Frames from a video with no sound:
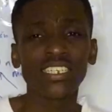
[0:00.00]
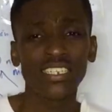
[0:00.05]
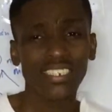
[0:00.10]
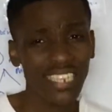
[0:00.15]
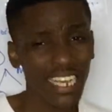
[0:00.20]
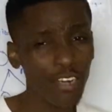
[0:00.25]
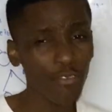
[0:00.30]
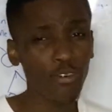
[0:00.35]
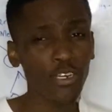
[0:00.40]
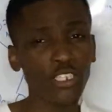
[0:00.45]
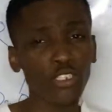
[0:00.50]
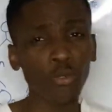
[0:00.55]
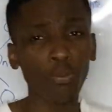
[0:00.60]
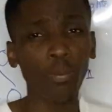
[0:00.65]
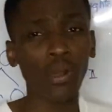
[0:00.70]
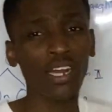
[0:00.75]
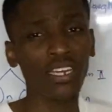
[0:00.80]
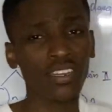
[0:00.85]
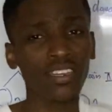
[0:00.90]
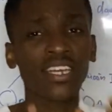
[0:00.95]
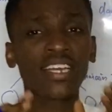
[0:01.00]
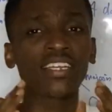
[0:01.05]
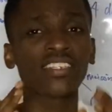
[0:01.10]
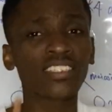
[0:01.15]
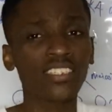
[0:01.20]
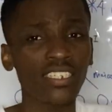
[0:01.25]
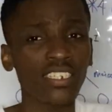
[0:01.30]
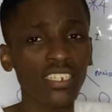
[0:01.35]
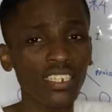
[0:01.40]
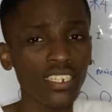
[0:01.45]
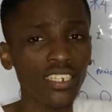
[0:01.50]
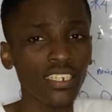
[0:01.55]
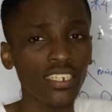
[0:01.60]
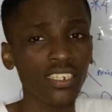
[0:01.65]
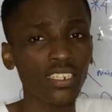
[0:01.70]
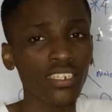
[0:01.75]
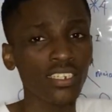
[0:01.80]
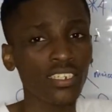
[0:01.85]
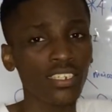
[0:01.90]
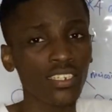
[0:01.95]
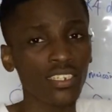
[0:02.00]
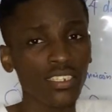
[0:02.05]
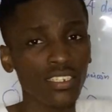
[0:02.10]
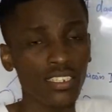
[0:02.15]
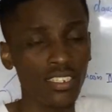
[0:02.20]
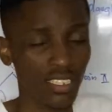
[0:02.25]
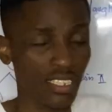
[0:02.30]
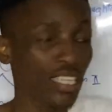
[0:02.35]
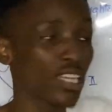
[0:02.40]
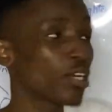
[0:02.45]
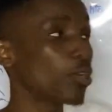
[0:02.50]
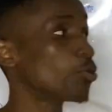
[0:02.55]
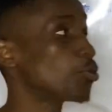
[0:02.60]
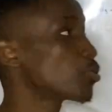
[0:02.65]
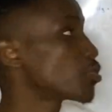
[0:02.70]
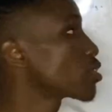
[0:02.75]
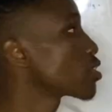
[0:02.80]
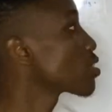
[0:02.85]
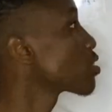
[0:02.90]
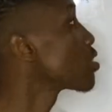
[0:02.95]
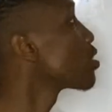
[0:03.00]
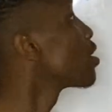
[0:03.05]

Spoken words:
10 raised to power 13 cells.